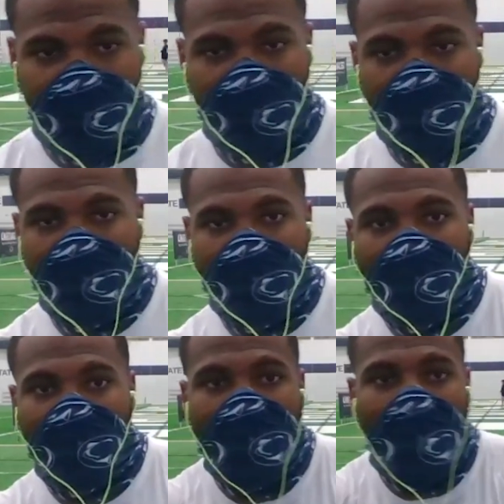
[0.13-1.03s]
Very good.
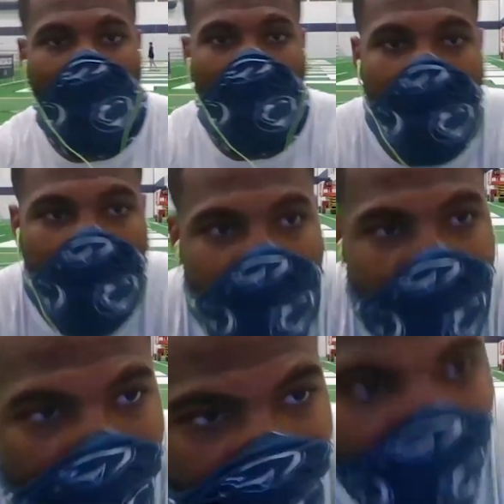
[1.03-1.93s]
Okay. Hi,
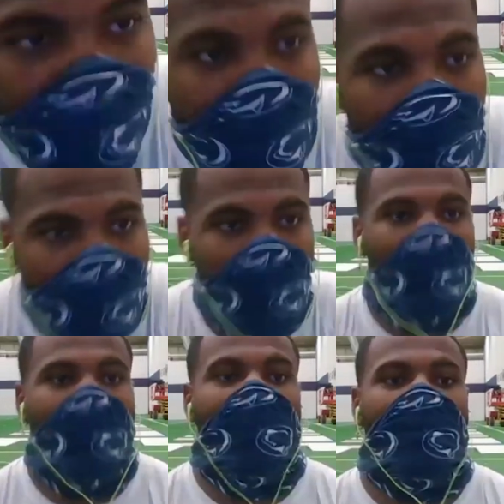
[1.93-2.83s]
everyone. We have Micah
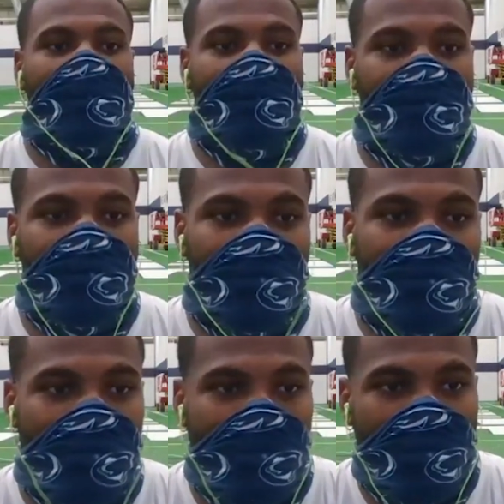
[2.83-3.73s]
Parsons with us
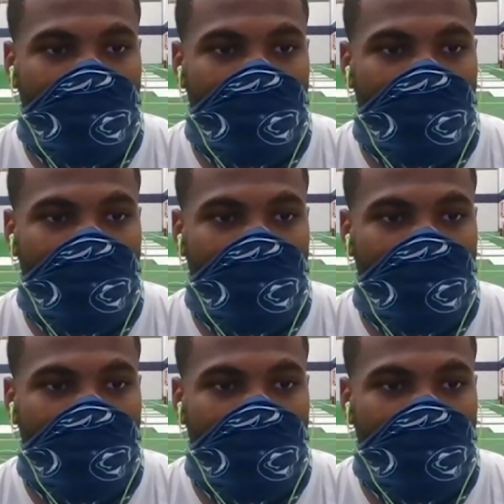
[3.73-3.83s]
now.